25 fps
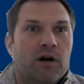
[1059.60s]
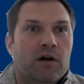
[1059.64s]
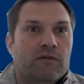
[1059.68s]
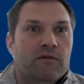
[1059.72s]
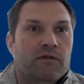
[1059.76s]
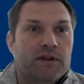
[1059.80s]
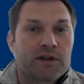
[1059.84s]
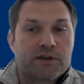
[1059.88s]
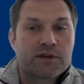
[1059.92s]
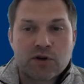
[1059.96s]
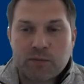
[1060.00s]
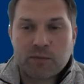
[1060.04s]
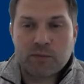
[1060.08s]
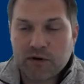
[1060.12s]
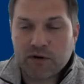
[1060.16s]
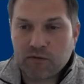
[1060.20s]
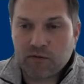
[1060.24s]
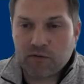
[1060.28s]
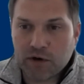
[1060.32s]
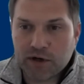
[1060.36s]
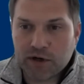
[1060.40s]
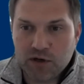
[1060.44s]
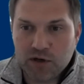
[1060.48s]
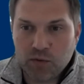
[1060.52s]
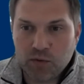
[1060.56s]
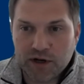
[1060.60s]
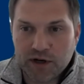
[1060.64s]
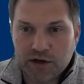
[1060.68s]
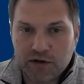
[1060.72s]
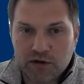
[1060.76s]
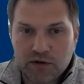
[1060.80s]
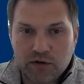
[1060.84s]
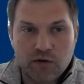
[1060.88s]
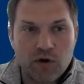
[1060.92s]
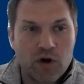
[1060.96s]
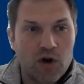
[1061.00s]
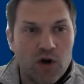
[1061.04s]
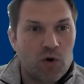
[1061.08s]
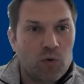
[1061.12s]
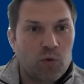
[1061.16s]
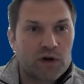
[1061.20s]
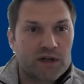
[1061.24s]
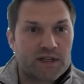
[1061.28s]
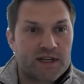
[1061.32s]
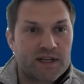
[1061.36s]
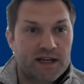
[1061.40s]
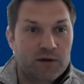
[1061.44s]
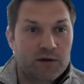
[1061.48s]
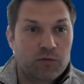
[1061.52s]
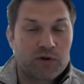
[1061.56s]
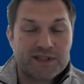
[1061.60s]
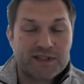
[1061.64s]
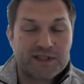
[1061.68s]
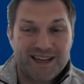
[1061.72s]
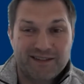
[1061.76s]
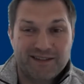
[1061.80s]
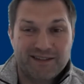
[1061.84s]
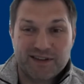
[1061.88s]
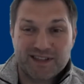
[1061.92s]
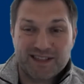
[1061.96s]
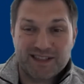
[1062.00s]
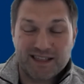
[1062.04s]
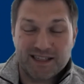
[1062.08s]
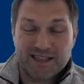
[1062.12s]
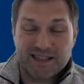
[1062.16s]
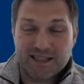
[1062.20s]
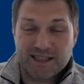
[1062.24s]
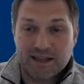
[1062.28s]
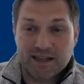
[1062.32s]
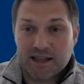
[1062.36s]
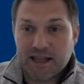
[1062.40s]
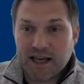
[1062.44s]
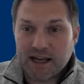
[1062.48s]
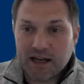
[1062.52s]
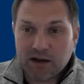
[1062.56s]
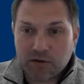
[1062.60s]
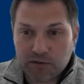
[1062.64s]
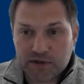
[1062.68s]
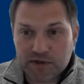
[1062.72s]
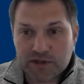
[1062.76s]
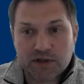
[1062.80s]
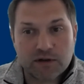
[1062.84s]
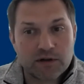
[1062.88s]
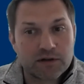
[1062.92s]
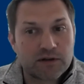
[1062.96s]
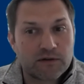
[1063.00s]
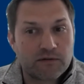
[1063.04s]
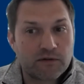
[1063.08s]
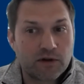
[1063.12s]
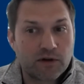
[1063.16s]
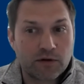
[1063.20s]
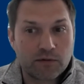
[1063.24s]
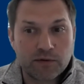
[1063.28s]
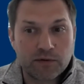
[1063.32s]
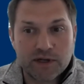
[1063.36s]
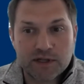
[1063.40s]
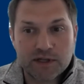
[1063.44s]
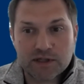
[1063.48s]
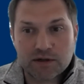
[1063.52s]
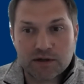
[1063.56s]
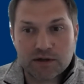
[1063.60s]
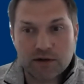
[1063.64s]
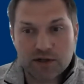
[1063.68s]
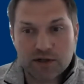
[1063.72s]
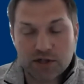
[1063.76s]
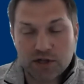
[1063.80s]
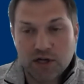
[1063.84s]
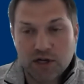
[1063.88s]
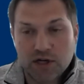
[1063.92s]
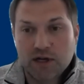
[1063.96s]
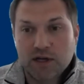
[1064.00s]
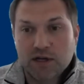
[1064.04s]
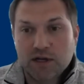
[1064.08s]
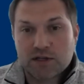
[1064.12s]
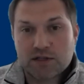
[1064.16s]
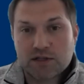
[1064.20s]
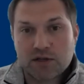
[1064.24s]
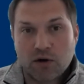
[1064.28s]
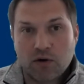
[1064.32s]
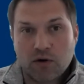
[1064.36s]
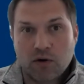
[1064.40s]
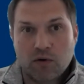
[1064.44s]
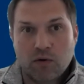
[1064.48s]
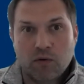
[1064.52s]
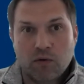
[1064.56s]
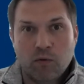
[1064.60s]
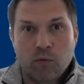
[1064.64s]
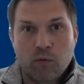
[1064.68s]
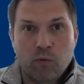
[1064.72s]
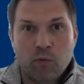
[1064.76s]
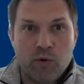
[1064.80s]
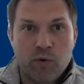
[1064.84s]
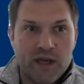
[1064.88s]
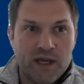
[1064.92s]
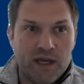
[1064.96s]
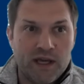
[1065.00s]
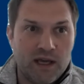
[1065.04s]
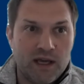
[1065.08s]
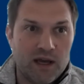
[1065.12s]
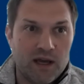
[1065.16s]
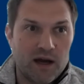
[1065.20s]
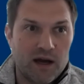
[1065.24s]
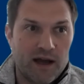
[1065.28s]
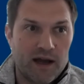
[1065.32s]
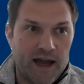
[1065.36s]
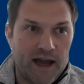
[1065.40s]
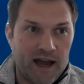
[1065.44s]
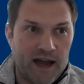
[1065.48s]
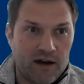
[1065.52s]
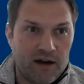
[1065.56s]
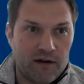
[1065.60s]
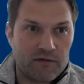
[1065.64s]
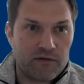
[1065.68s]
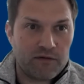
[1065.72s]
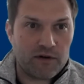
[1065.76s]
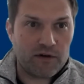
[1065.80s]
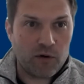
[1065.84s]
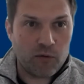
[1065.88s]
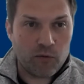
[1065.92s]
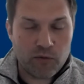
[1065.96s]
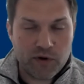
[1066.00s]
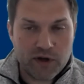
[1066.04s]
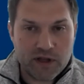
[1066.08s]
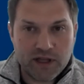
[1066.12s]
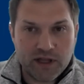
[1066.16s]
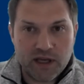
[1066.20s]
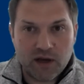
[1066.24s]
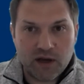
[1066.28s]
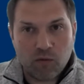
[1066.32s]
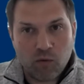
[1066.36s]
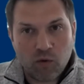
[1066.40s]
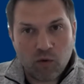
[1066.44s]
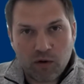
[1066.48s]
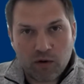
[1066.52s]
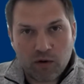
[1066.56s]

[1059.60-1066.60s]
interpretive work do you want to do? What's kind of the synthetic result of your research? So we have a really,